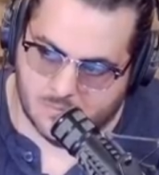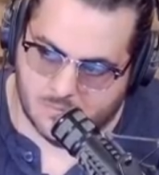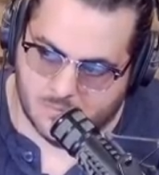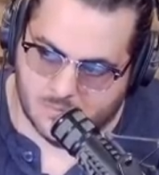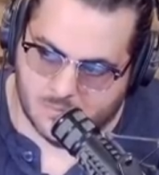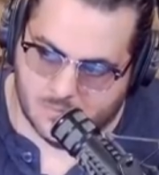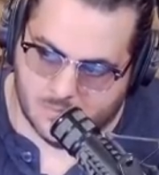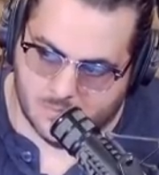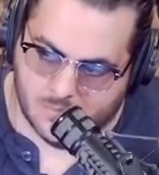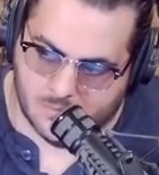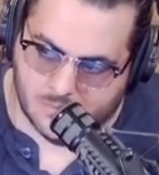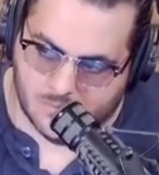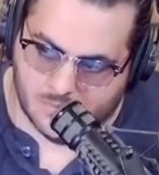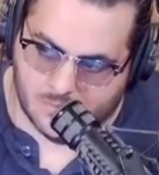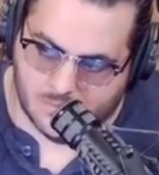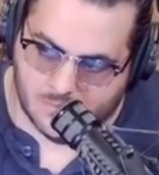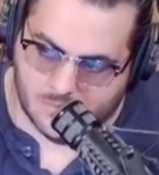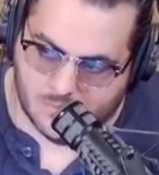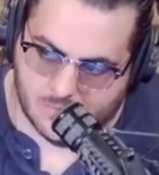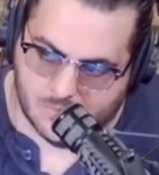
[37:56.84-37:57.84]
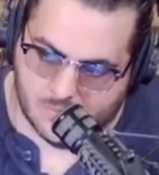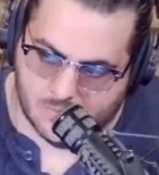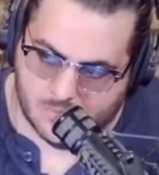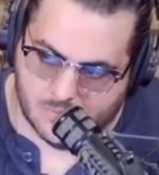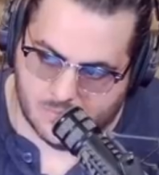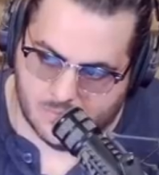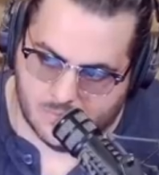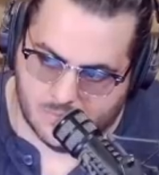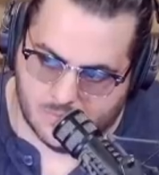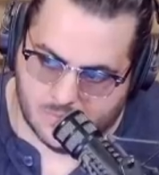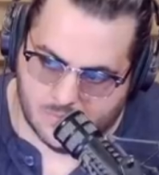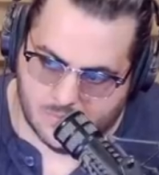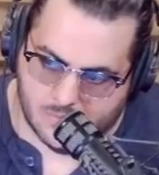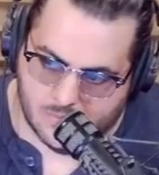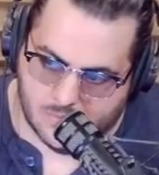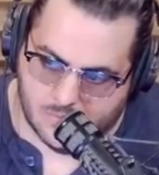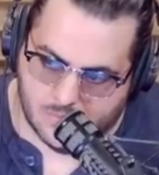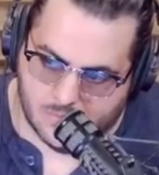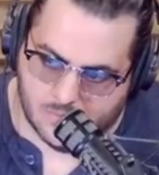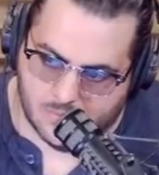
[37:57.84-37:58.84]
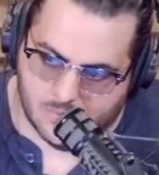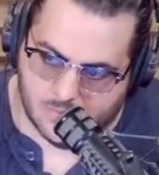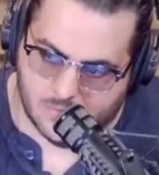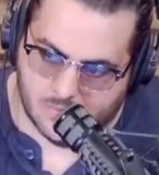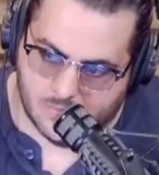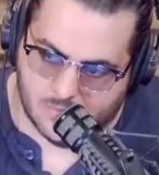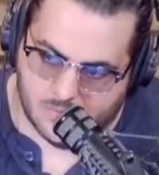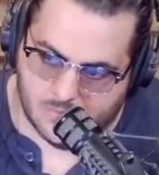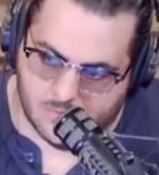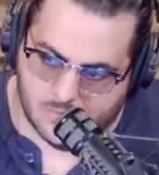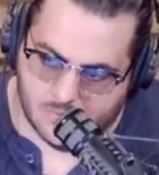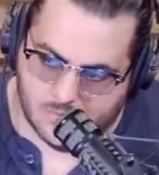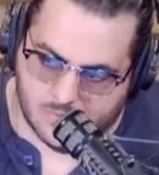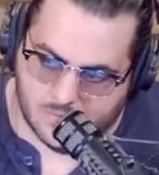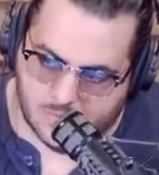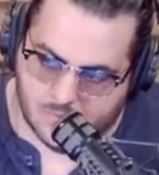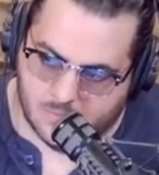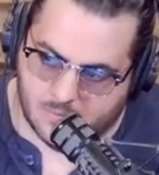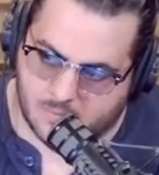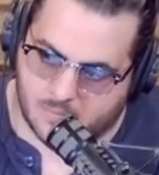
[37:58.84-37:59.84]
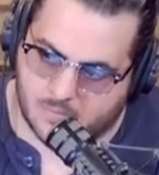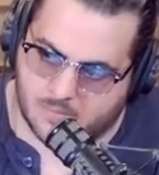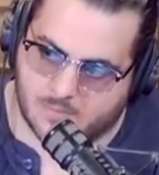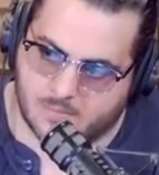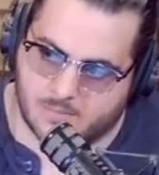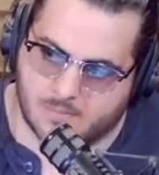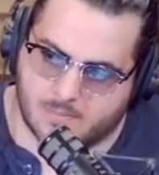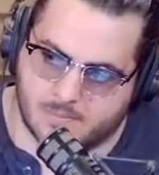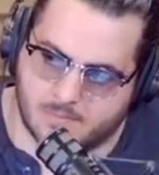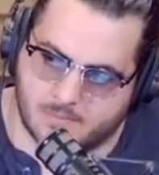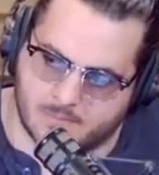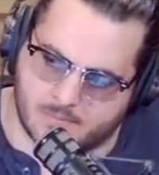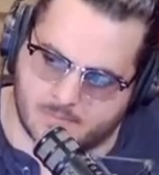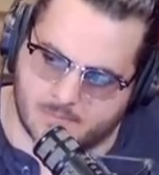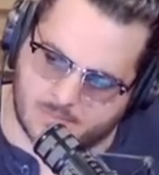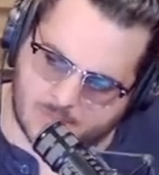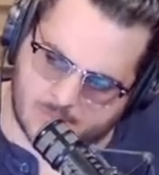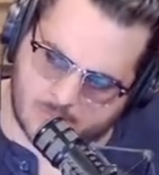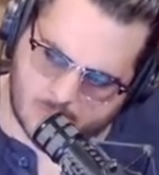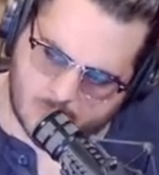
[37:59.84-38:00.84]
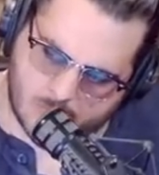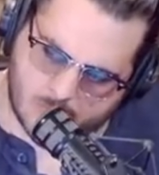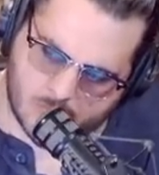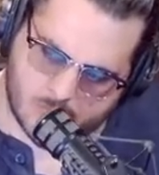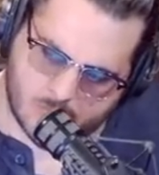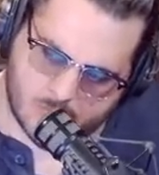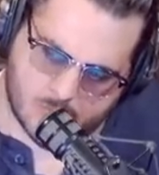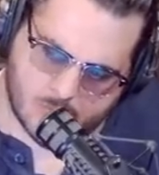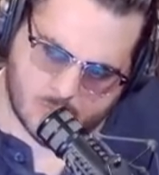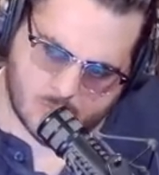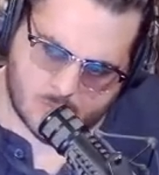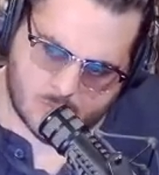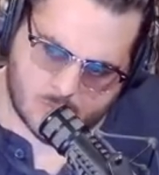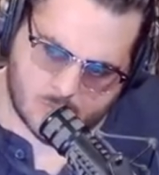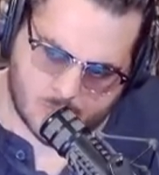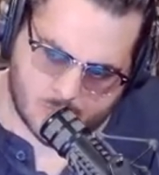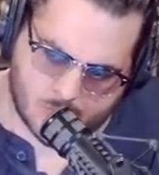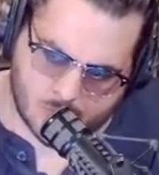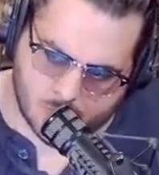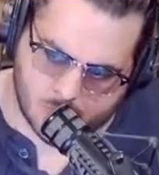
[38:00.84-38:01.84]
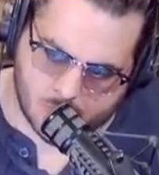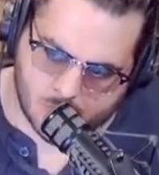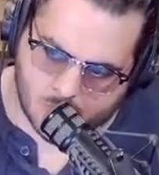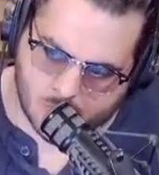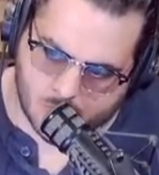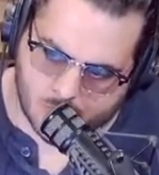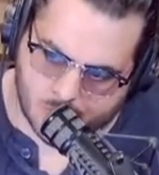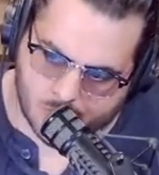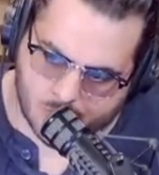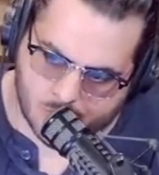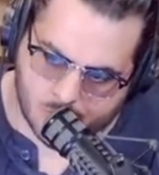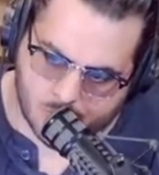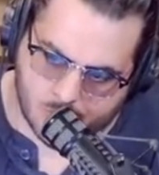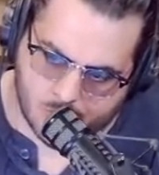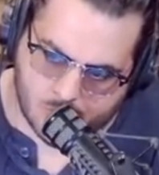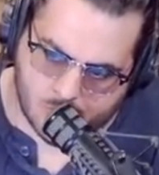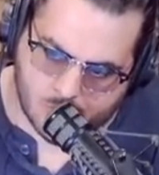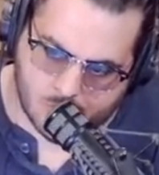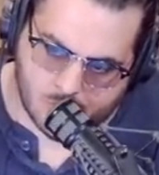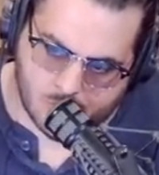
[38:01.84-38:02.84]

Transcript: No words are spoken by the person on screen.